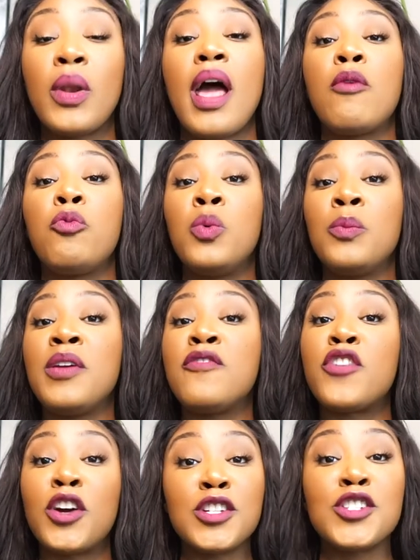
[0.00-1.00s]
when I when we
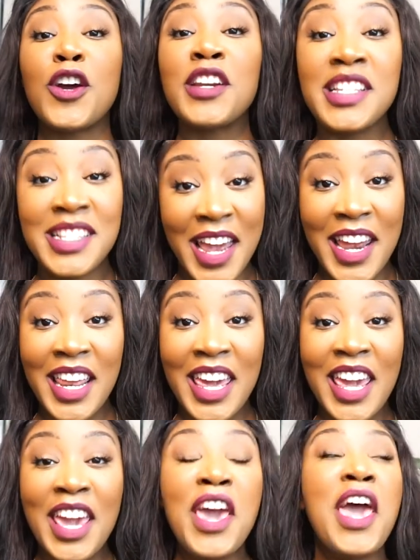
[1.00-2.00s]
first started
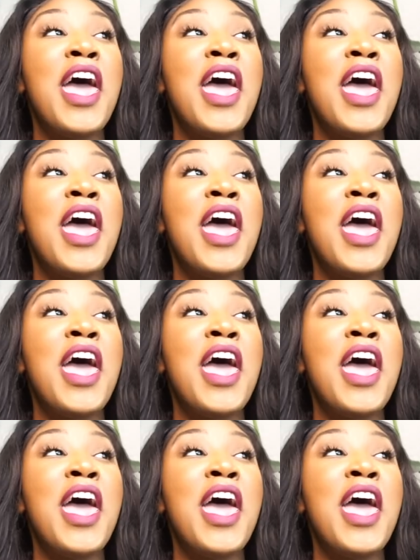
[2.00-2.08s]
dating,